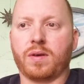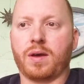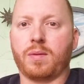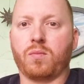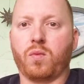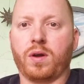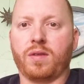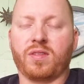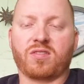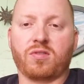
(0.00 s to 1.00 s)
um, one
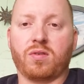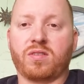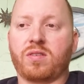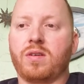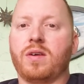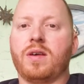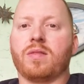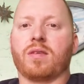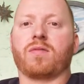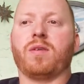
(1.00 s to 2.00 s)
in the stores,
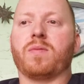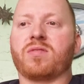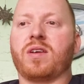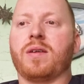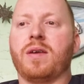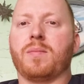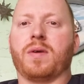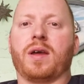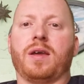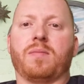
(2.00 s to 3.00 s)
the 3%,
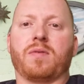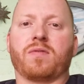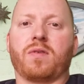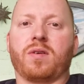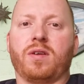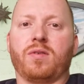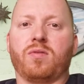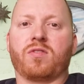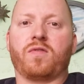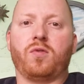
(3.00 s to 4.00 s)
but I prefer to
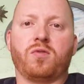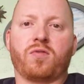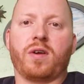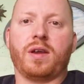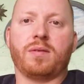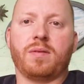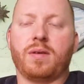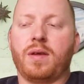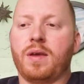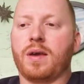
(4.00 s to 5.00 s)
use food grade.
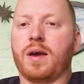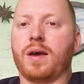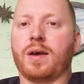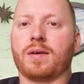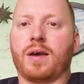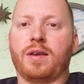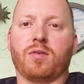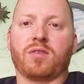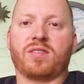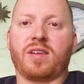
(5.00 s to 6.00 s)
Uh, I
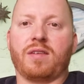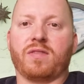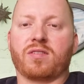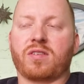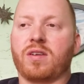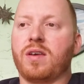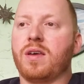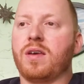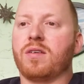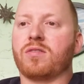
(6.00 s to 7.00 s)
know it's safest.
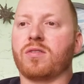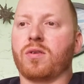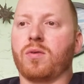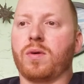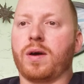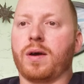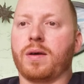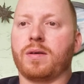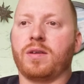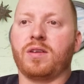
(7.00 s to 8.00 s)
So
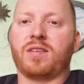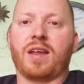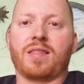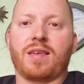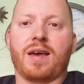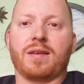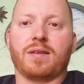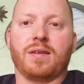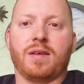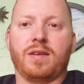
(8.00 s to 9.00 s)
uh, you take that
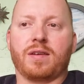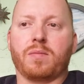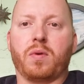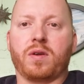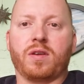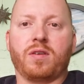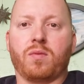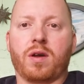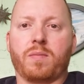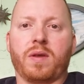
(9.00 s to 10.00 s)
you can put it in
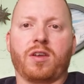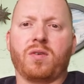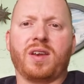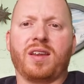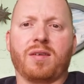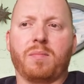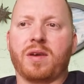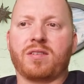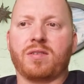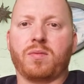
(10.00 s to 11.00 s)
your water pick. You can either
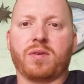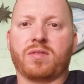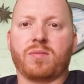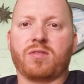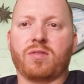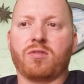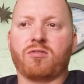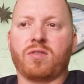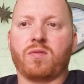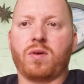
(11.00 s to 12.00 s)
mix it with some
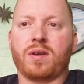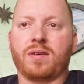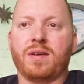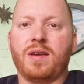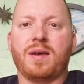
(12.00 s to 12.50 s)
solution of water,